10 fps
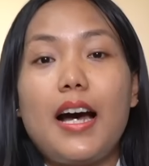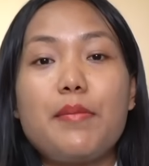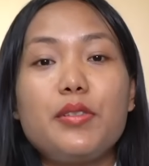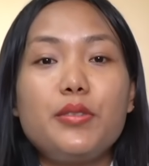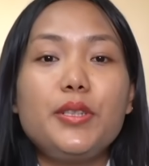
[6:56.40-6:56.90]

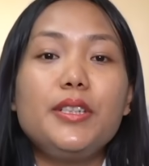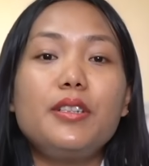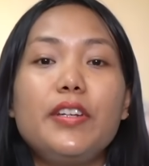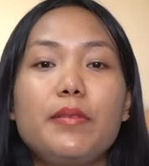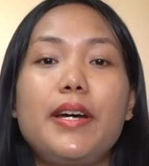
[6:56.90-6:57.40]
I'm a student
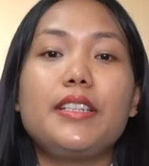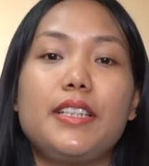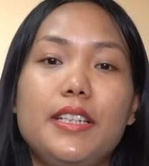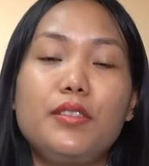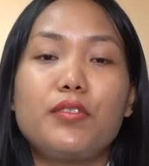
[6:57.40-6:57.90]
of
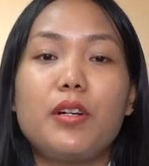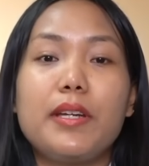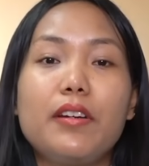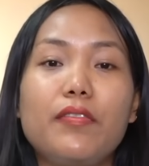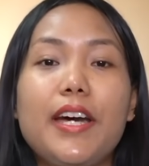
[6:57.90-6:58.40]
Humanities from
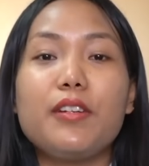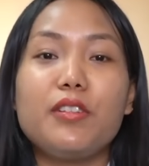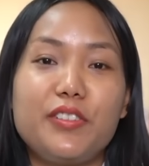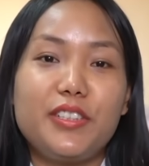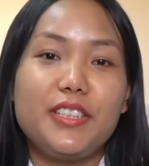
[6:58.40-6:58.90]
ICFAI
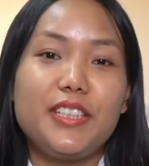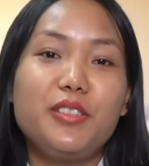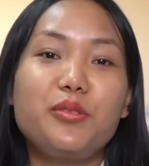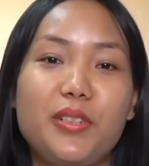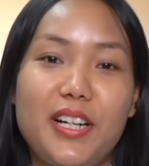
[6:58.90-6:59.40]
University,
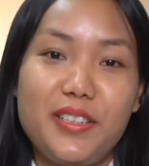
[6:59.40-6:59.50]
Tura.